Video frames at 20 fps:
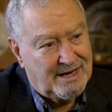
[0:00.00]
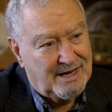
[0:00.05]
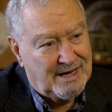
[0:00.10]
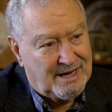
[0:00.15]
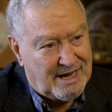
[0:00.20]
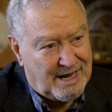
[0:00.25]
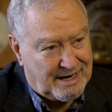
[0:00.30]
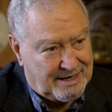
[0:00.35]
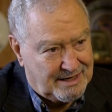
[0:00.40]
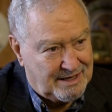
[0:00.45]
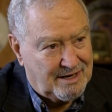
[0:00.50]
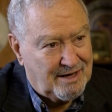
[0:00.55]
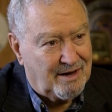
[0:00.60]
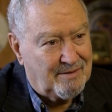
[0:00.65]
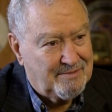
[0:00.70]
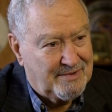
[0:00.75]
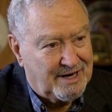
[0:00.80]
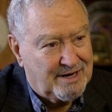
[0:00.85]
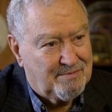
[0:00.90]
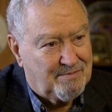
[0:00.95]

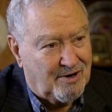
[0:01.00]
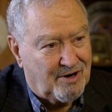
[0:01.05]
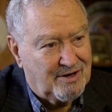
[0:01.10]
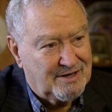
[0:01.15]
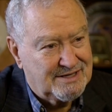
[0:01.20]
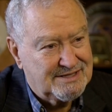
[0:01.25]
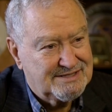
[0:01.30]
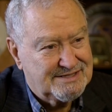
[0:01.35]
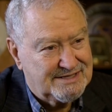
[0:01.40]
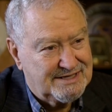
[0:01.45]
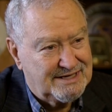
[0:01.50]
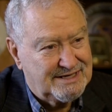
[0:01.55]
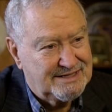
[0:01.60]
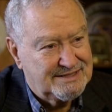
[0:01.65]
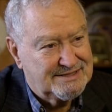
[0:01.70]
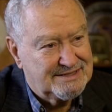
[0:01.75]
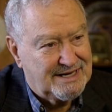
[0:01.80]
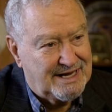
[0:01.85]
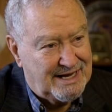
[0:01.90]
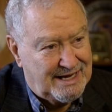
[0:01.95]
economic
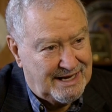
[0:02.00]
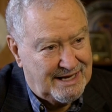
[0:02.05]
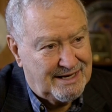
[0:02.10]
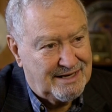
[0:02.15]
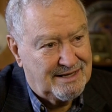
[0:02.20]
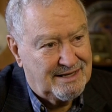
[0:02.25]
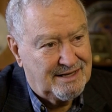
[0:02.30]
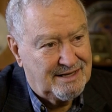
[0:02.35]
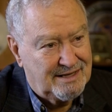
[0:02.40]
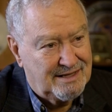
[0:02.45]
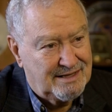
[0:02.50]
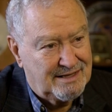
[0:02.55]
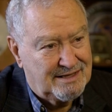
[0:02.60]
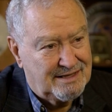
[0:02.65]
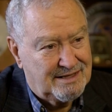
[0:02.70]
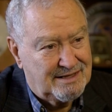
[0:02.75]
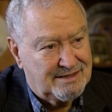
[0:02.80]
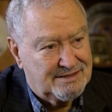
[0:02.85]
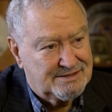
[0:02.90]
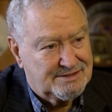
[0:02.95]
policies and
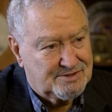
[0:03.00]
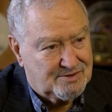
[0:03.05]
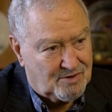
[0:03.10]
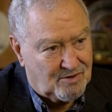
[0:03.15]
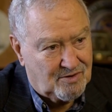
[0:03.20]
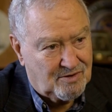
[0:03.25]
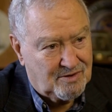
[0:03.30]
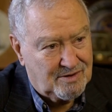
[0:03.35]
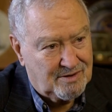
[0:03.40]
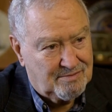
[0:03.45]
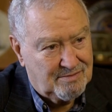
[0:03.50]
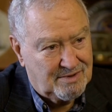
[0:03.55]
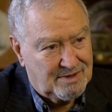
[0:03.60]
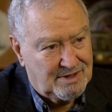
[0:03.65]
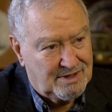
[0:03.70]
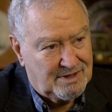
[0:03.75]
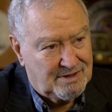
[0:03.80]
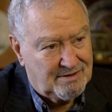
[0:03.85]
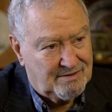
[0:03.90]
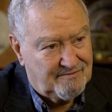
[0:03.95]
the
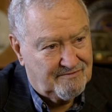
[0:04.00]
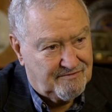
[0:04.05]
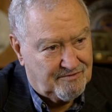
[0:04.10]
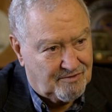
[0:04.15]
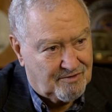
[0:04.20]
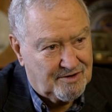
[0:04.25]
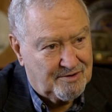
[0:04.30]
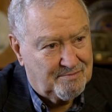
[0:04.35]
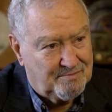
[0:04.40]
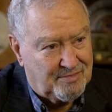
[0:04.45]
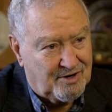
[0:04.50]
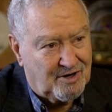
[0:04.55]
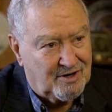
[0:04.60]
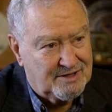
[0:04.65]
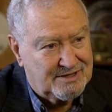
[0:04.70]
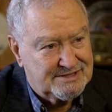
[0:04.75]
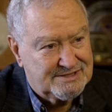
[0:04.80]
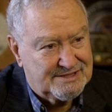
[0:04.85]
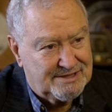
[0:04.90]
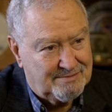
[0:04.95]
strong foreign
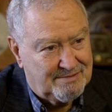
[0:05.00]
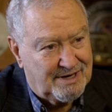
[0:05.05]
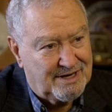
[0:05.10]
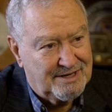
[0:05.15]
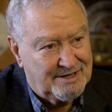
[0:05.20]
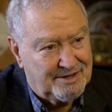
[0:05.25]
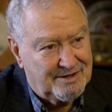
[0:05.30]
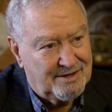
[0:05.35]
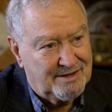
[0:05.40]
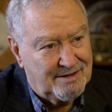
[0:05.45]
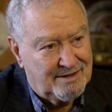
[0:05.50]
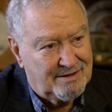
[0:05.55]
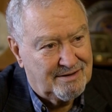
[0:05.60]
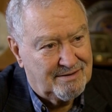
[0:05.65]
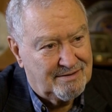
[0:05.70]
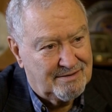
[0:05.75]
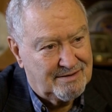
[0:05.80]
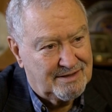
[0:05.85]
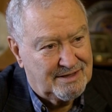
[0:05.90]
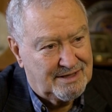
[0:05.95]
policy by
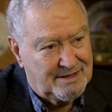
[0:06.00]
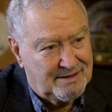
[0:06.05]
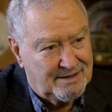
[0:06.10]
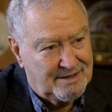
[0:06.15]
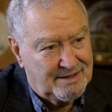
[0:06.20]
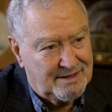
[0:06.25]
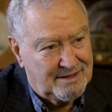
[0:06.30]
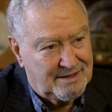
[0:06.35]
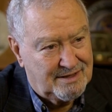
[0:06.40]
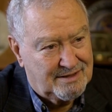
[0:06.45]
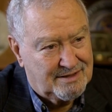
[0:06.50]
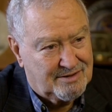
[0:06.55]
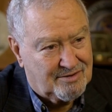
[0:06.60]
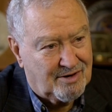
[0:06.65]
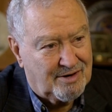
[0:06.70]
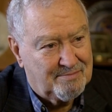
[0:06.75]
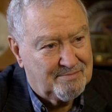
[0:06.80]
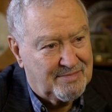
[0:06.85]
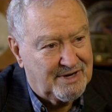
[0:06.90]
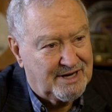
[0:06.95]
the Trump